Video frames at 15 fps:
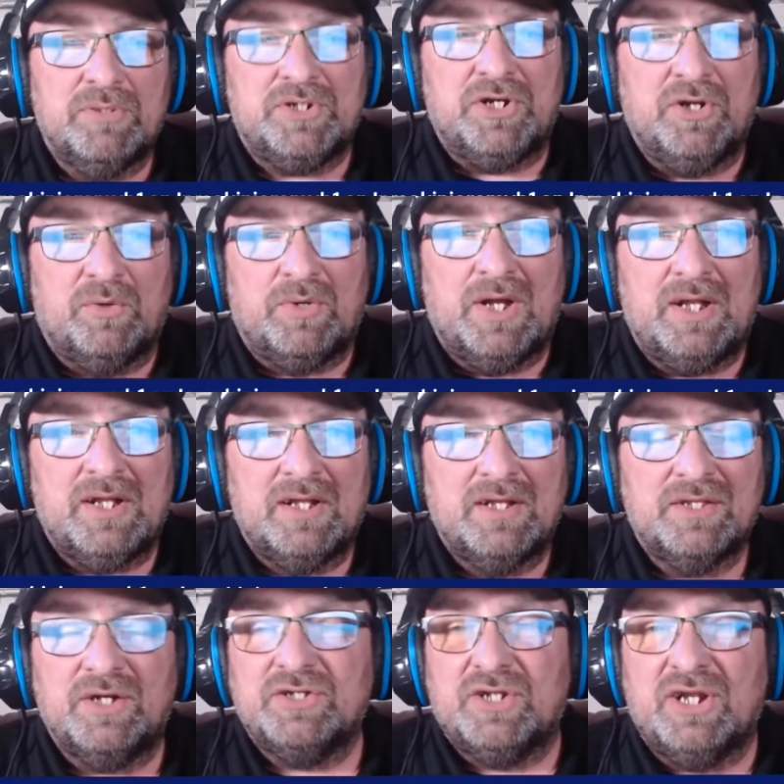But you know what?
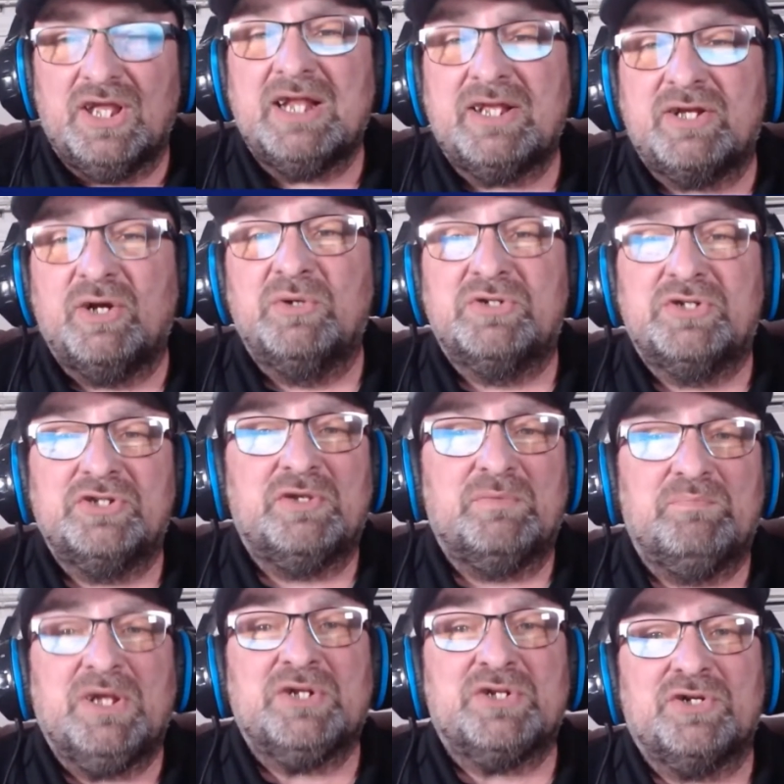There's a lot of coaches
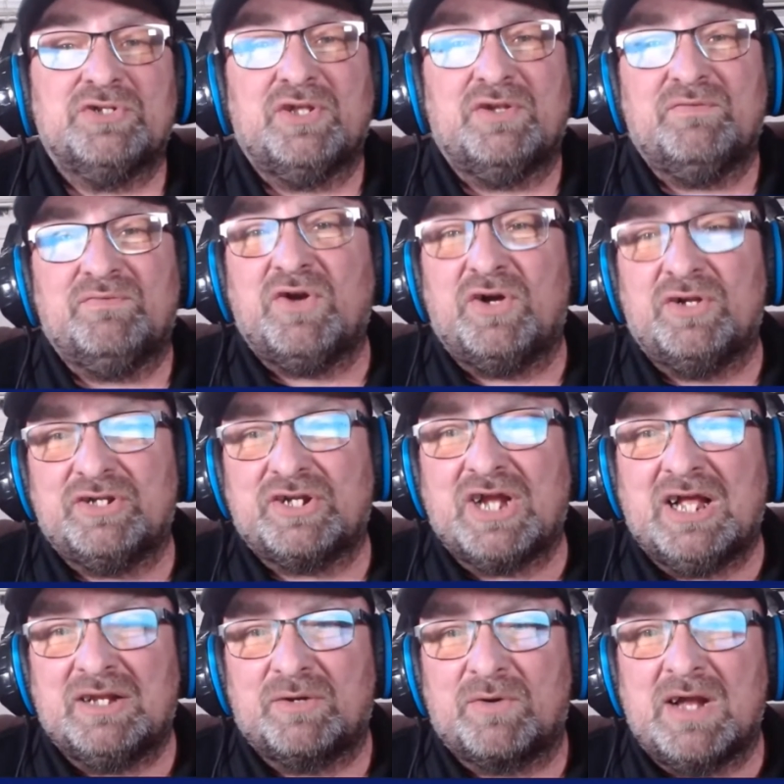and pitchers that have gone to
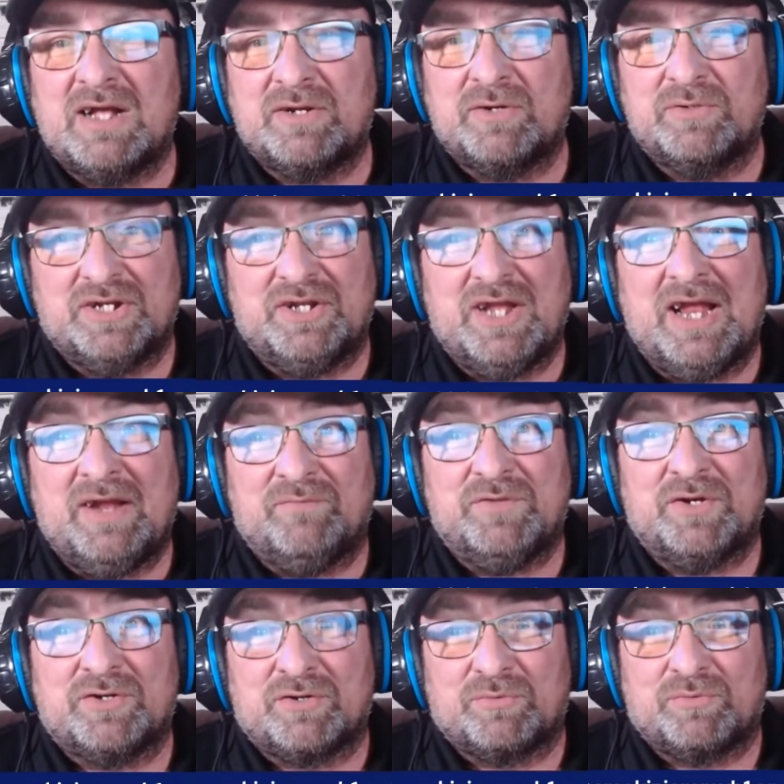Colorado to have
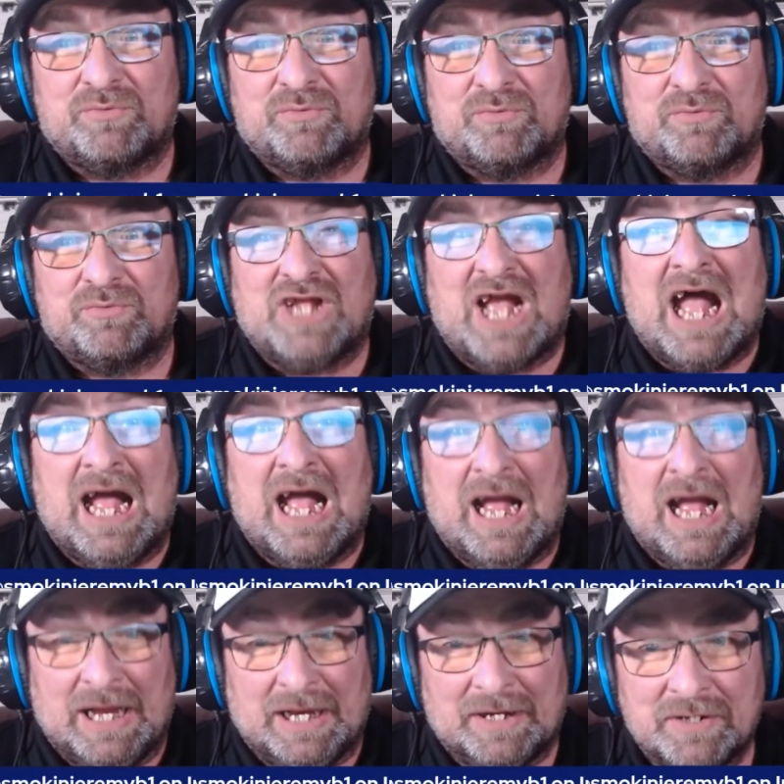their careers
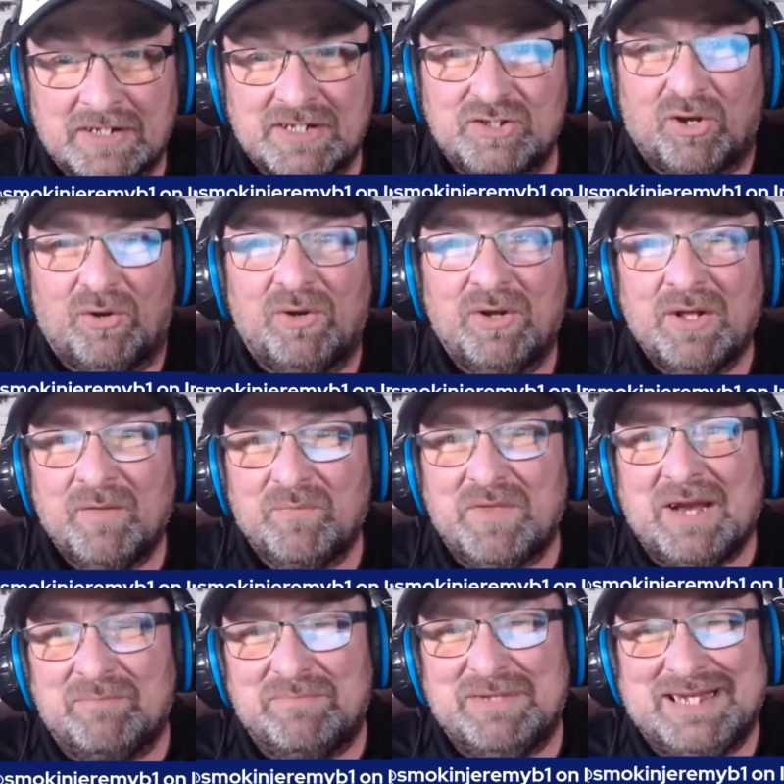die. So
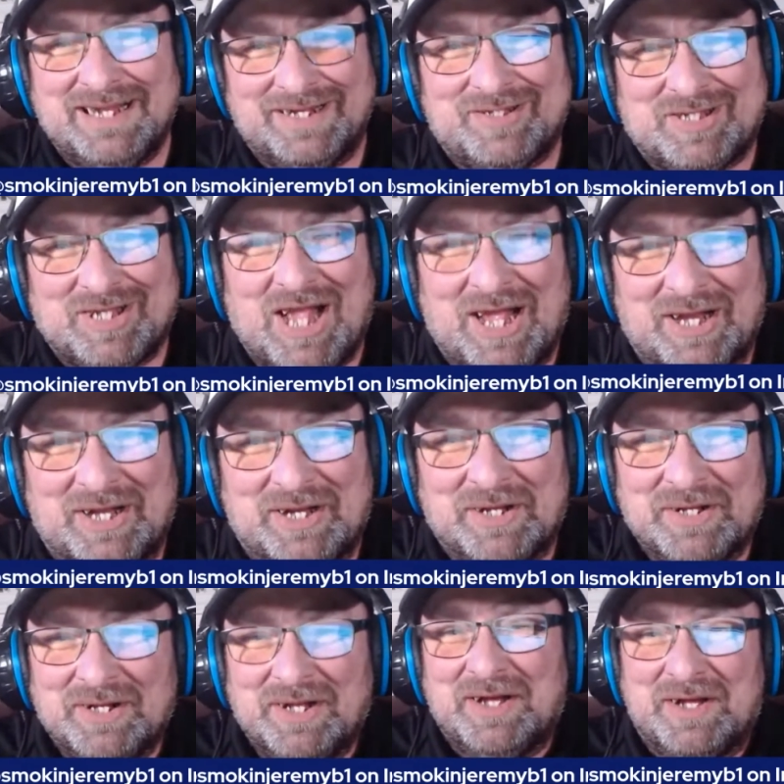that being said,
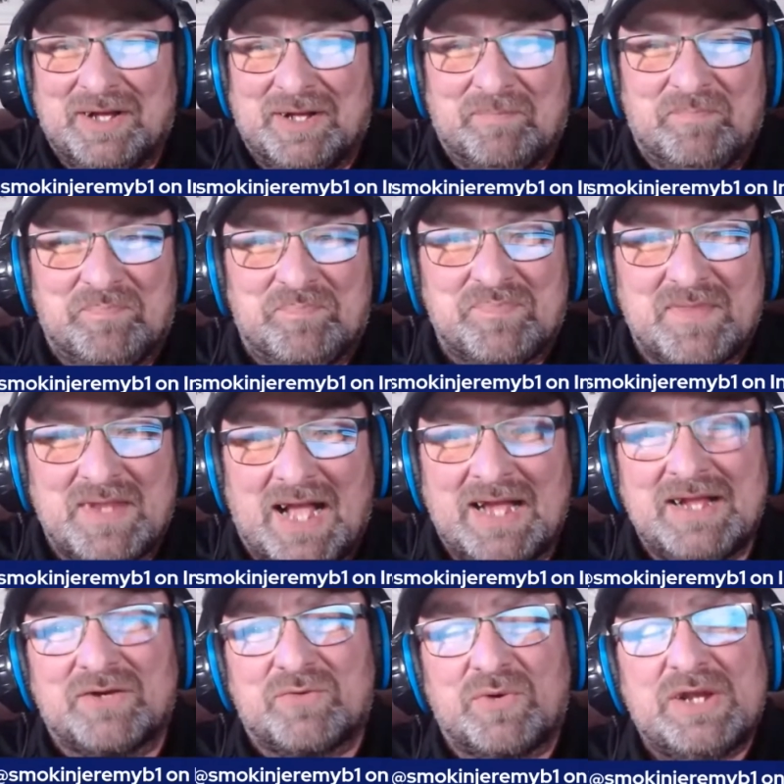
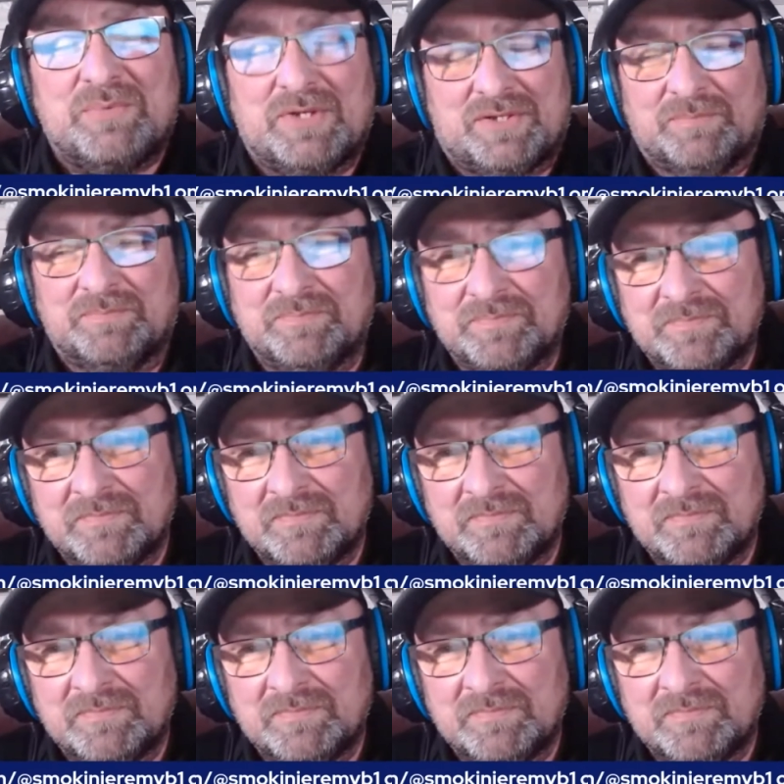I agree with him